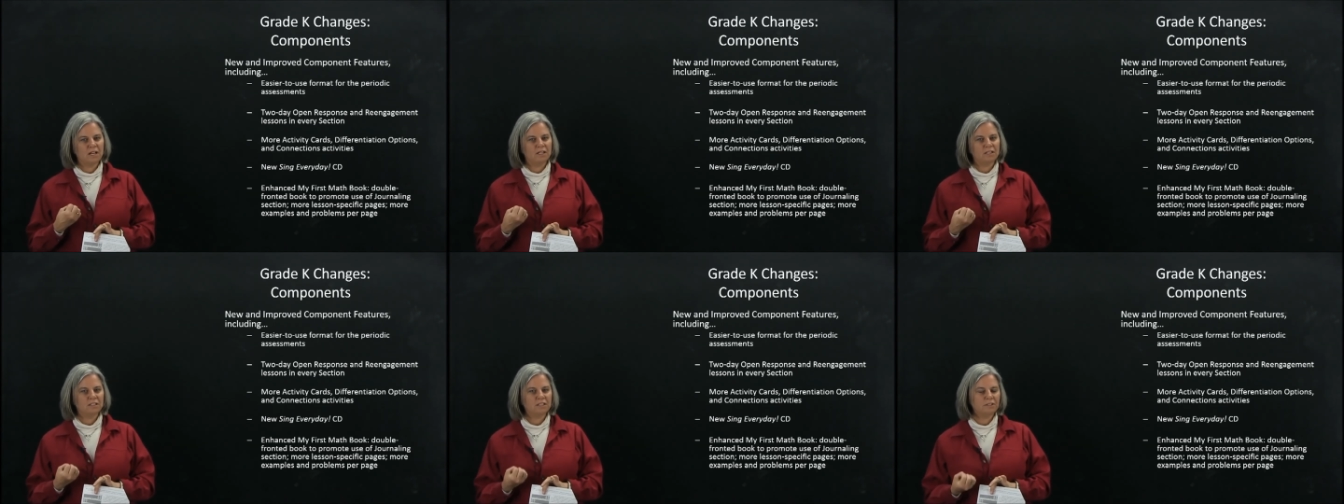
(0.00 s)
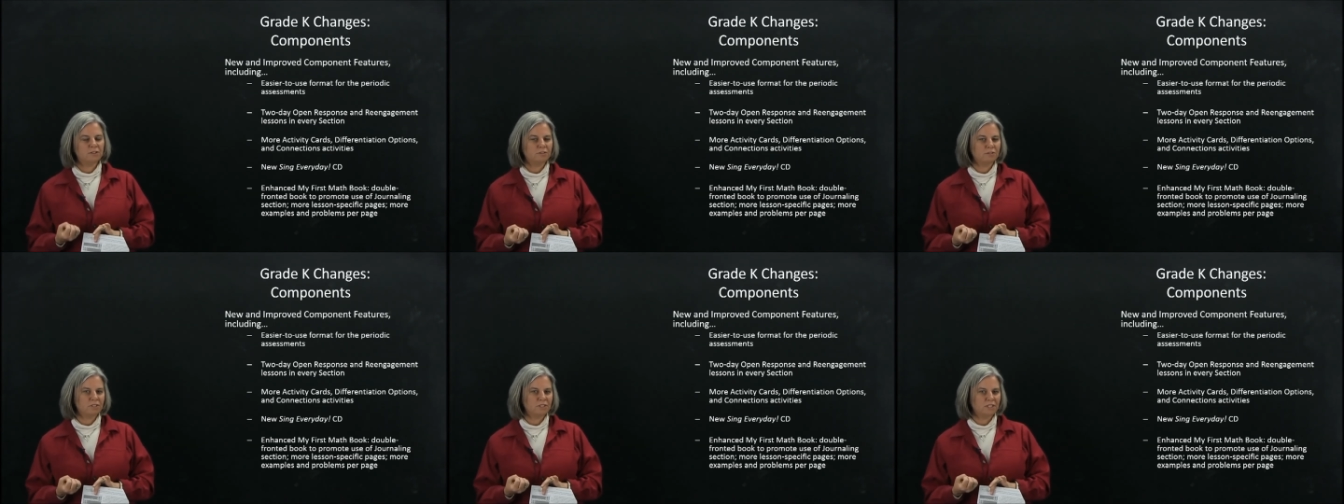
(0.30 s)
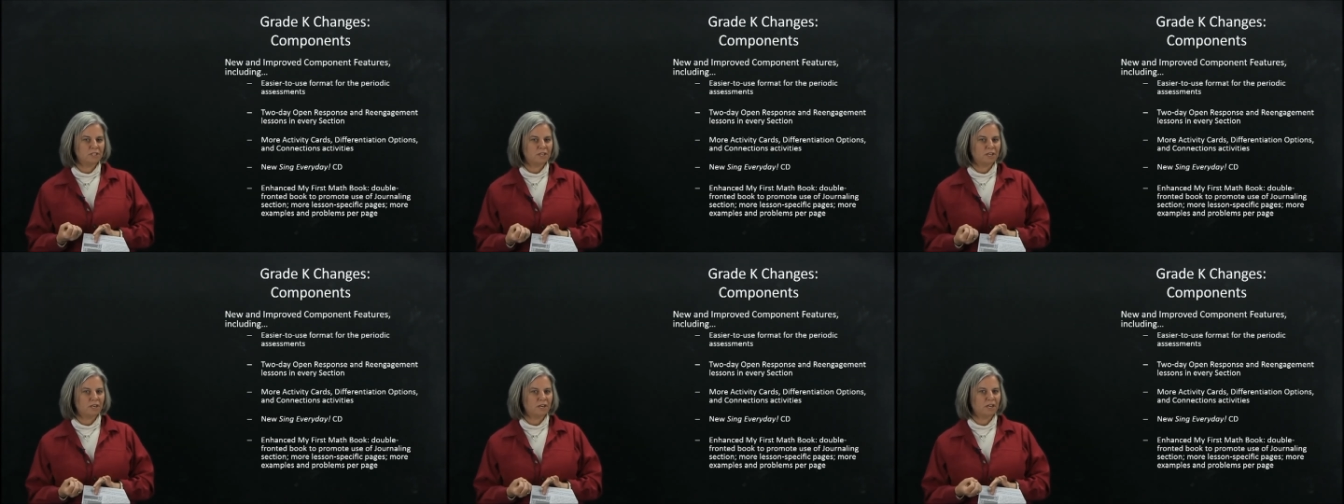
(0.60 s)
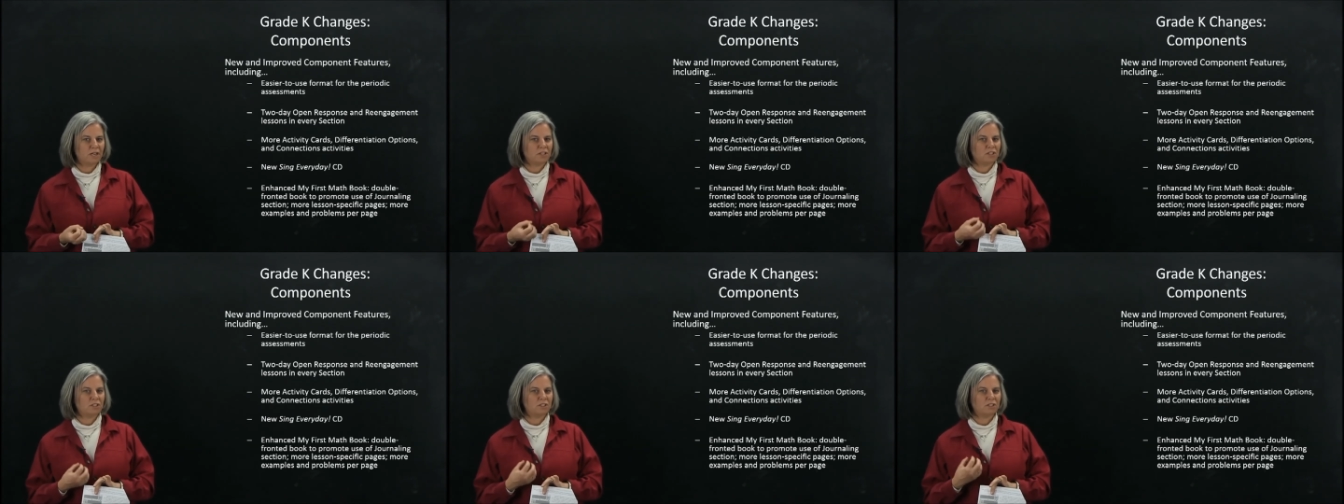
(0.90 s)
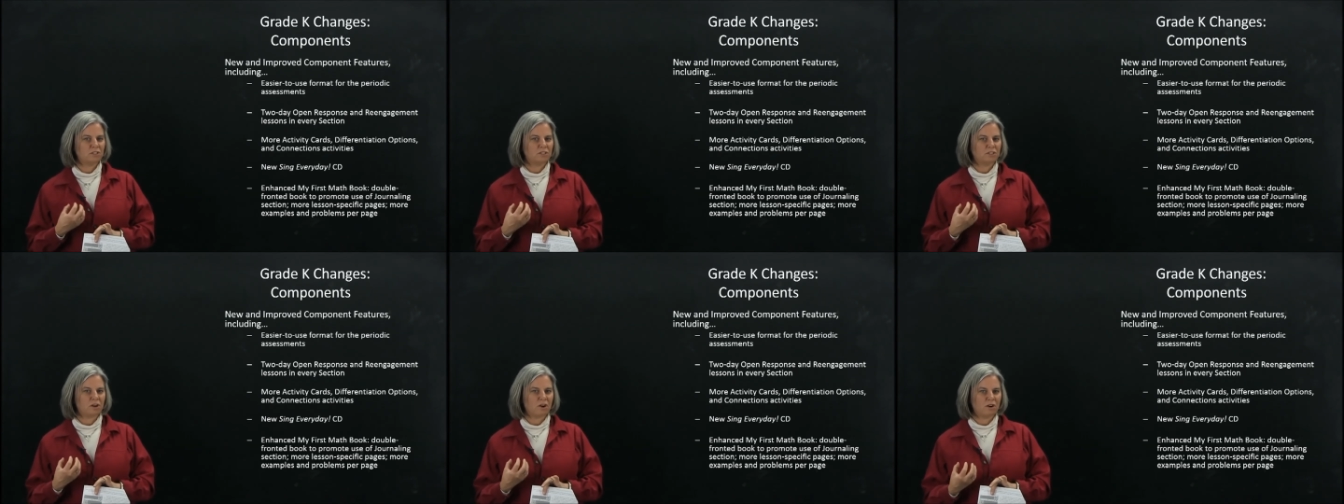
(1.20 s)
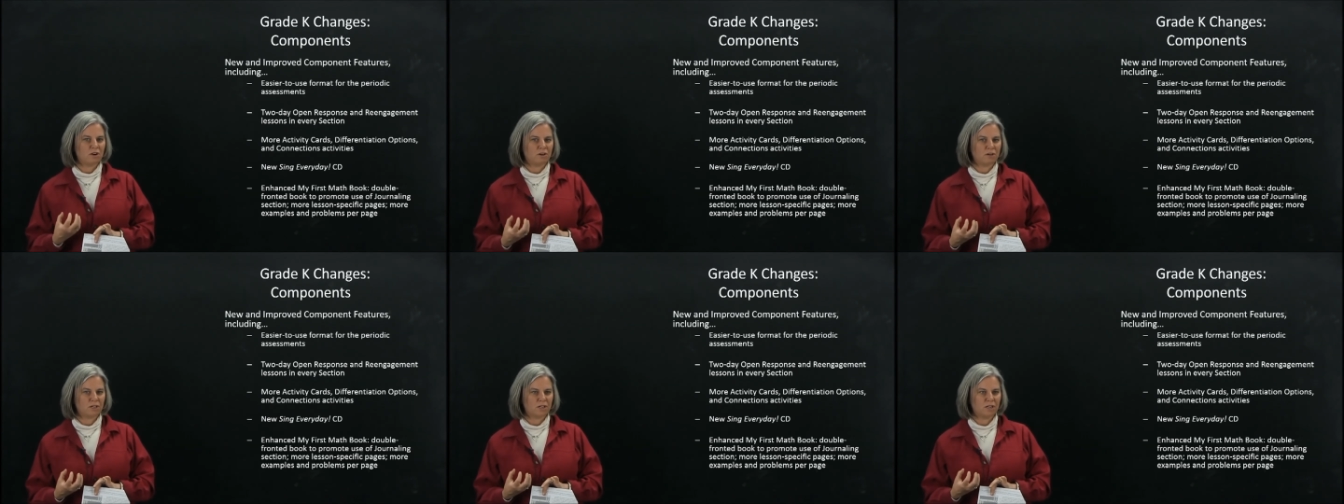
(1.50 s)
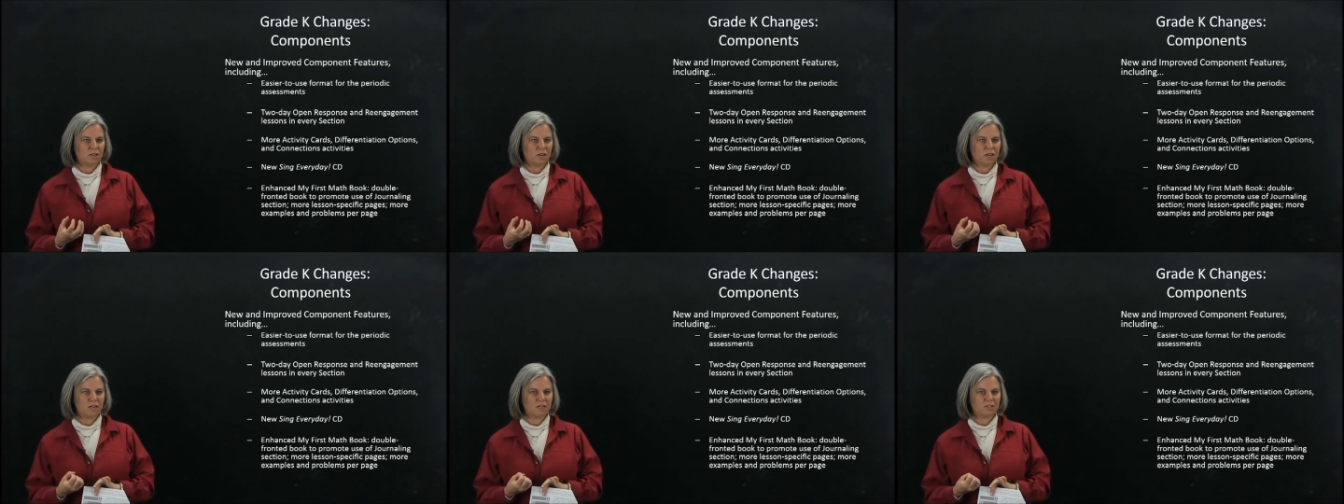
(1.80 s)
literacy connections, art
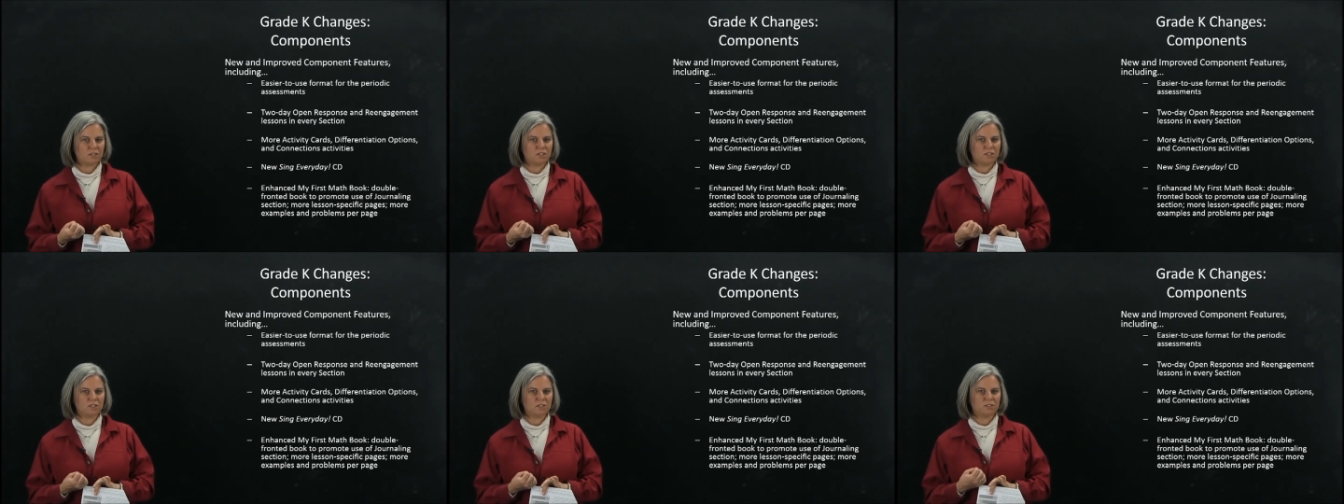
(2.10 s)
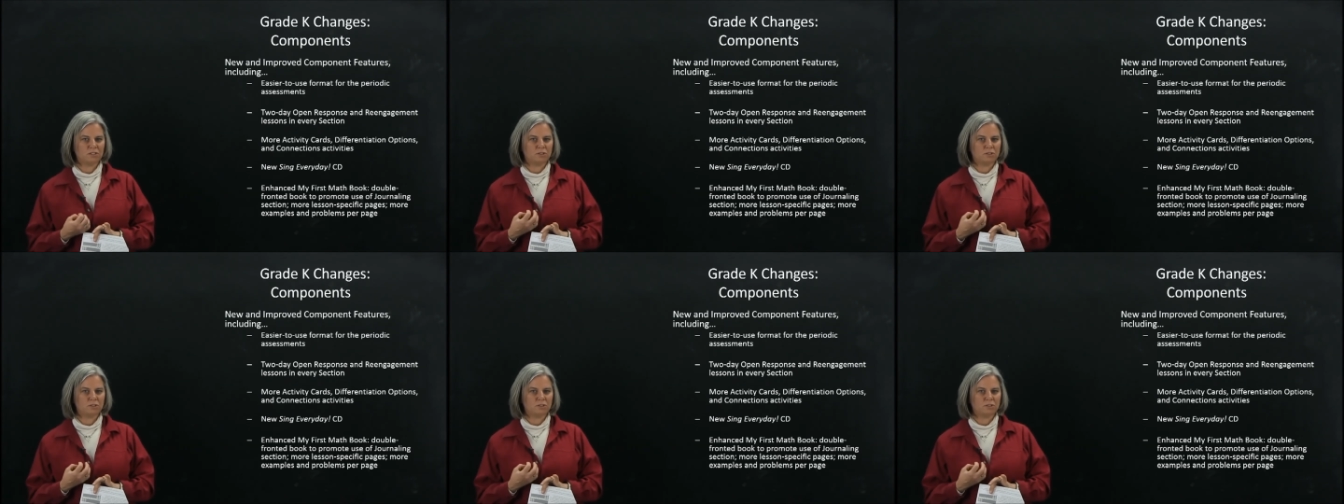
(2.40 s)
connections,